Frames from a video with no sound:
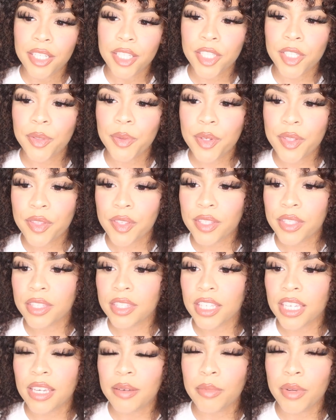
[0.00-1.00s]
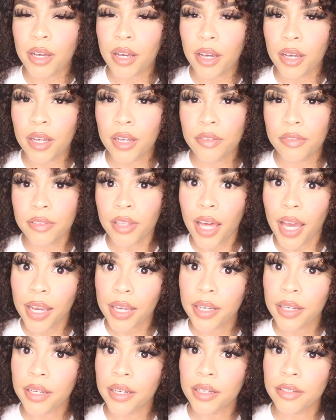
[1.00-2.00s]
deal with this theme of
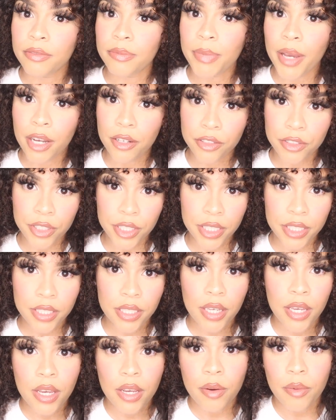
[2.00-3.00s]
lack of boundaries,